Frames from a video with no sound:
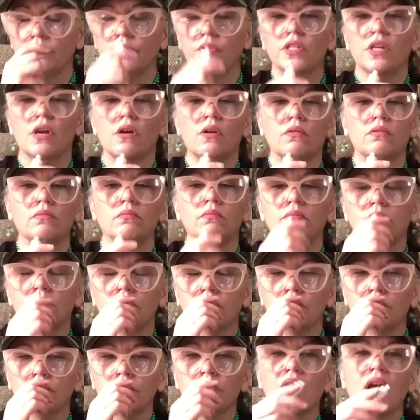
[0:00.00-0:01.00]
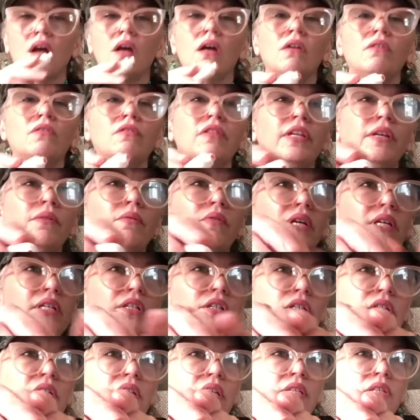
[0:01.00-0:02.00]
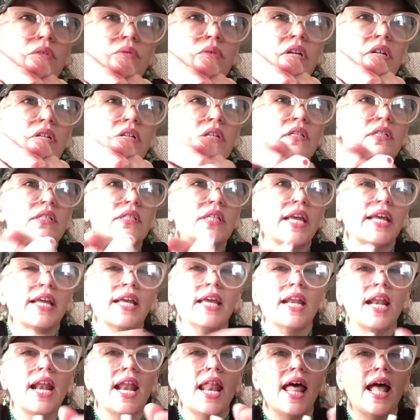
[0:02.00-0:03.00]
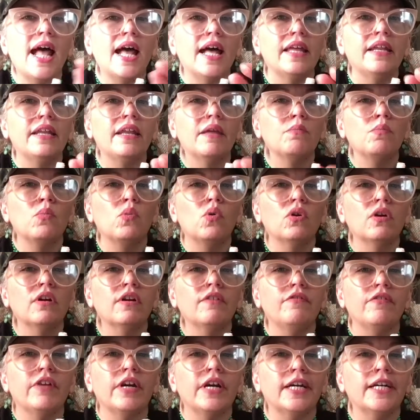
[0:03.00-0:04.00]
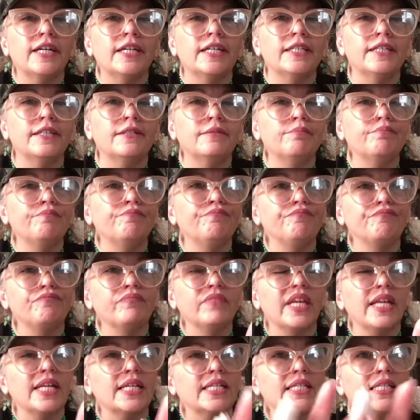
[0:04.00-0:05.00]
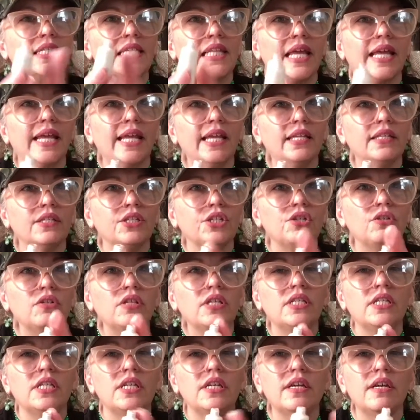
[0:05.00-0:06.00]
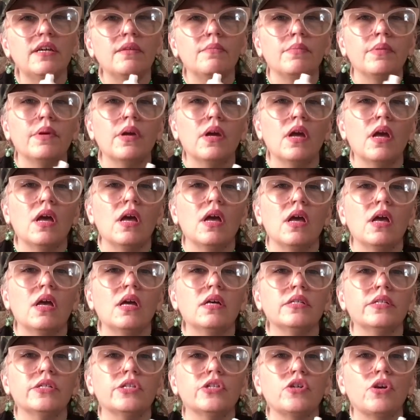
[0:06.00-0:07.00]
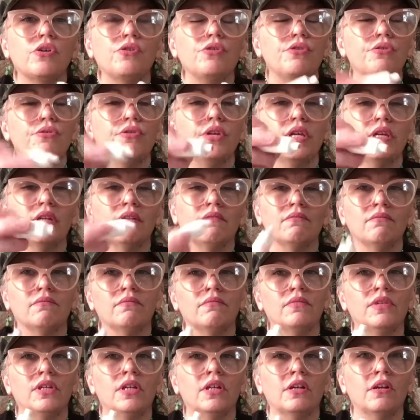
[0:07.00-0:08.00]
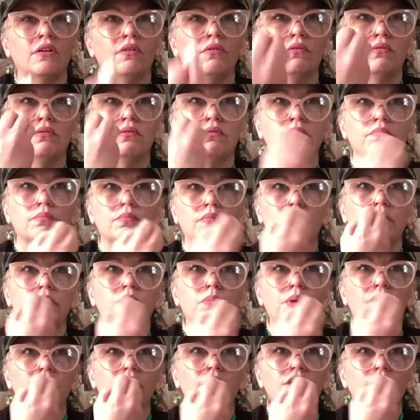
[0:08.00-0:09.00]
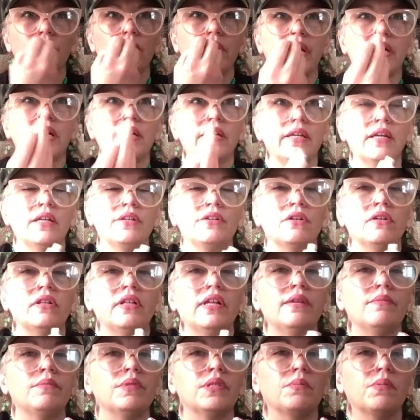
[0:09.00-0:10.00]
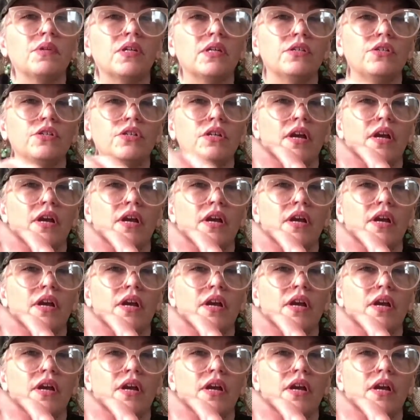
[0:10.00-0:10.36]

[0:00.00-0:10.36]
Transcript: So I only wish that's what it looks like. It had more of a um, like slant to the tip so you can, you know, put it directly on your lips because